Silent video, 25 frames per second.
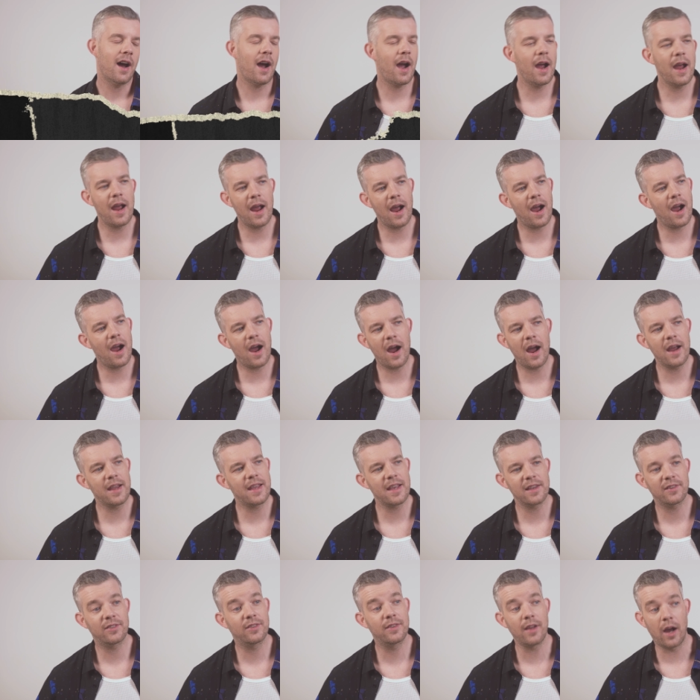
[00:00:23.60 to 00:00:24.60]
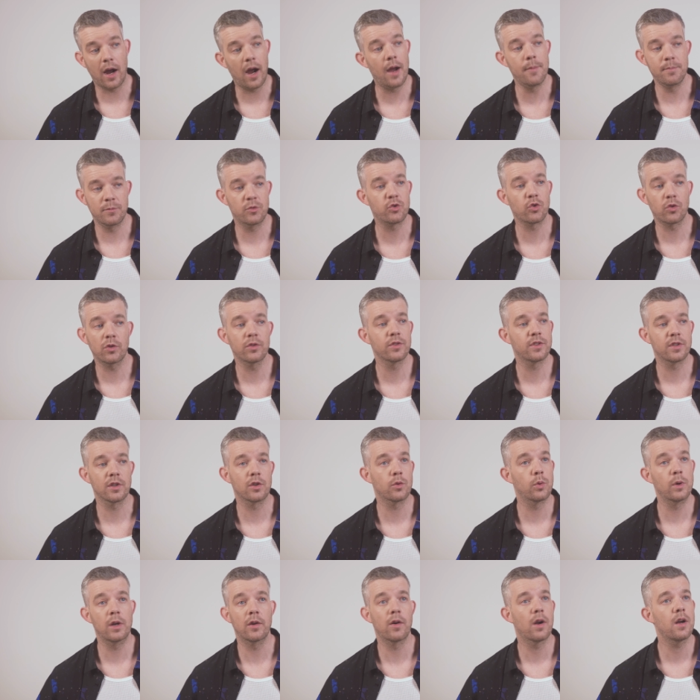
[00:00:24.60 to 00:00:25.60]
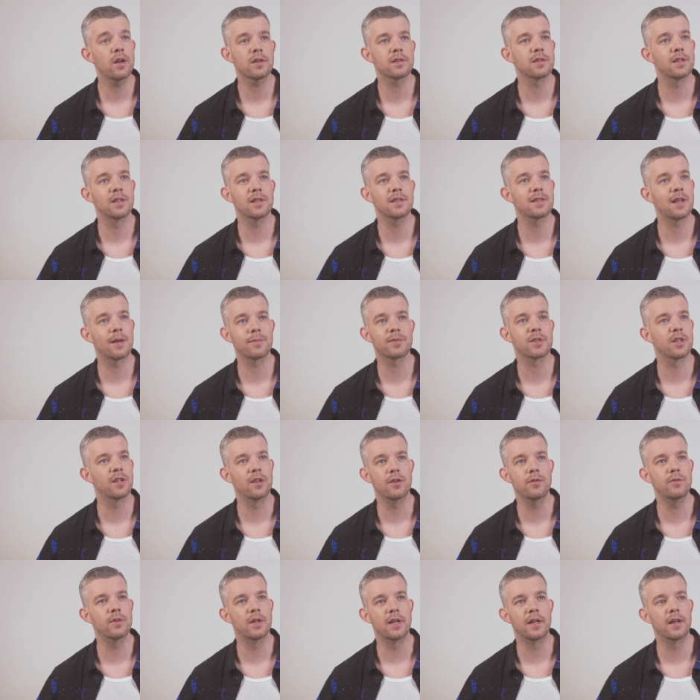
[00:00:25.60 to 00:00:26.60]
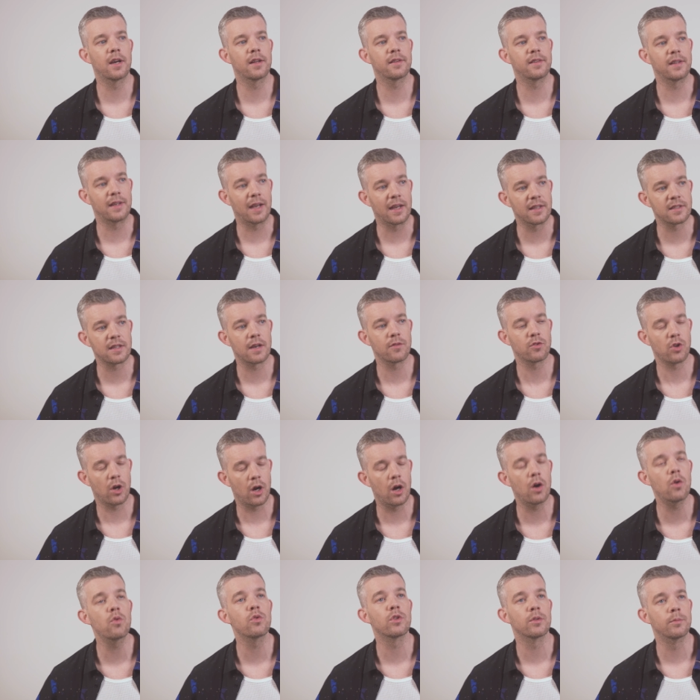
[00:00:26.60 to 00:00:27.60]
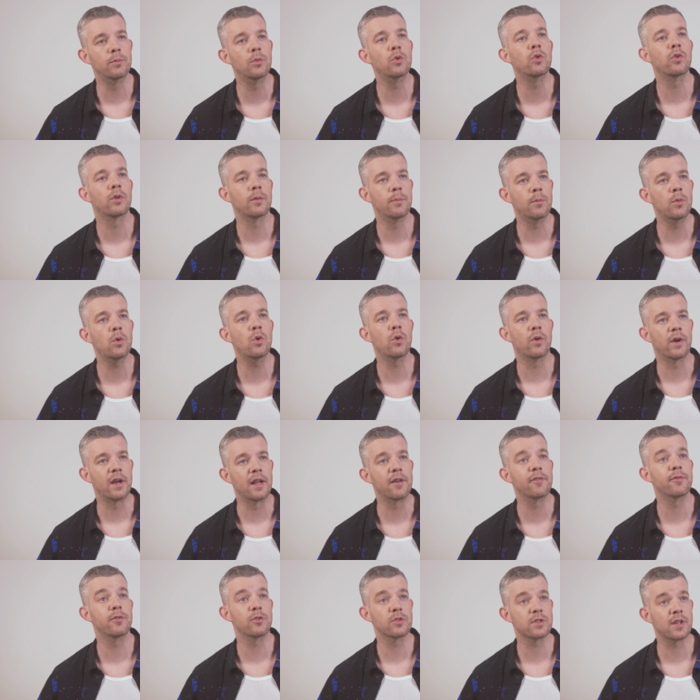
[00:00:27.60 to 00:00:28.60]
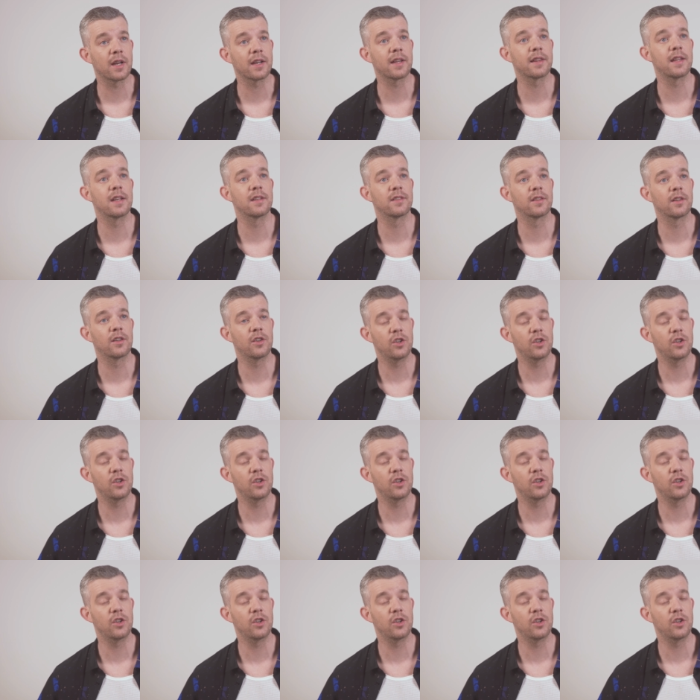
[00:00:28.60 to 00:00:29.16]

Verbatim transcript: I, I guess I'm drawn to queer artists, absolutely. I think as I've got older, more and more, and it feels like there's a